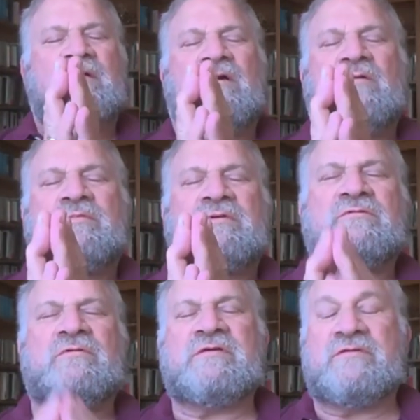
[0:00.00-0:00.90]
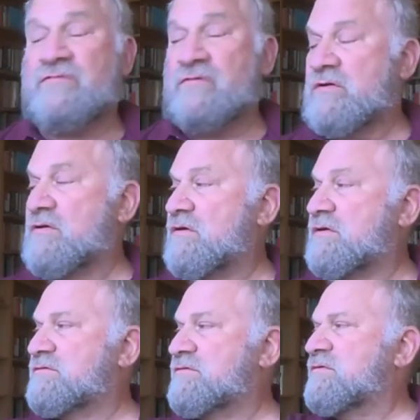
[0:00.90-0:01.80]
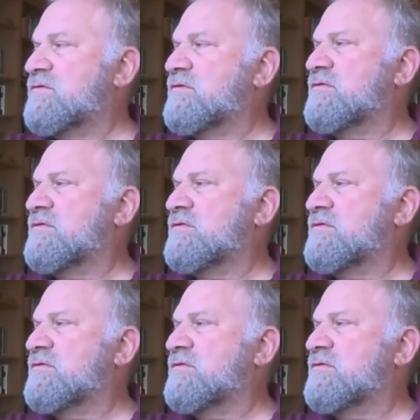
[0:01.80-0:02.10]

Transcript: opening the wings of our hearts.